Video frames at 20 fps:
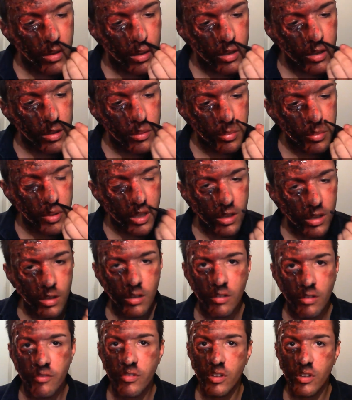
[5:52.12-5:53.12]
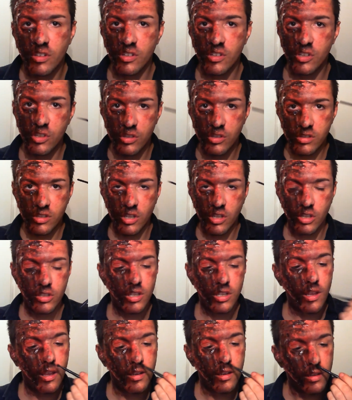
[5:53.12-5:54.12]
add a bit of
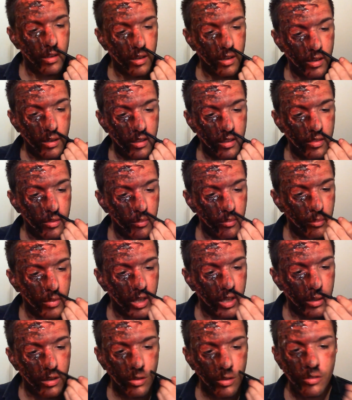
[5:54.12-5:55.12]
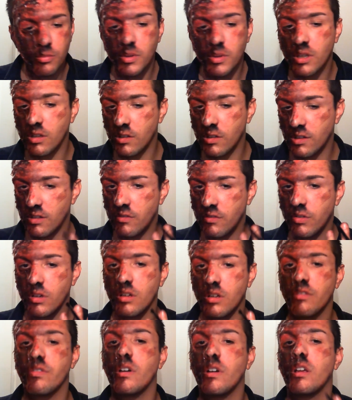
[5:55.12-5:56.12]
soot underneath my nose, because if you're
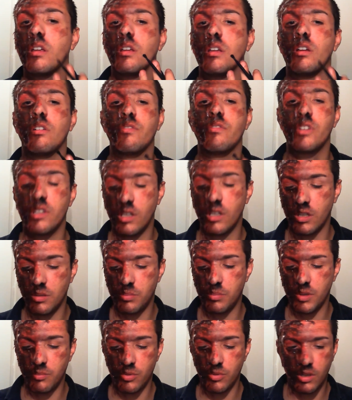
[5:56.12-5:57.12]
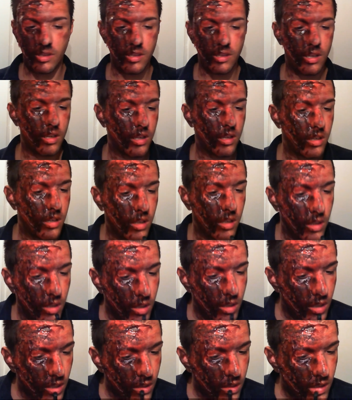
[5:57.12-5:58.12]
in a fight you're obviously going to be breathing it in.
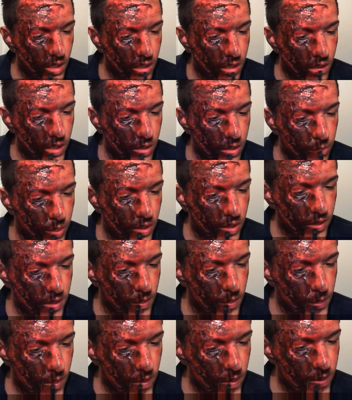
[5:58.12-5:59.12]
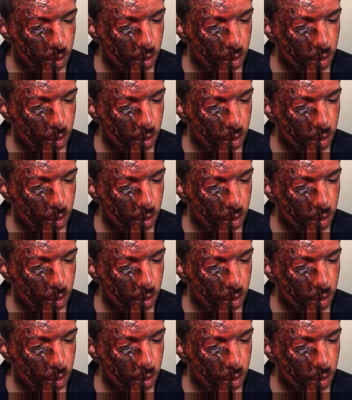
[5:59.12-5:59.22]
And I'm going to put some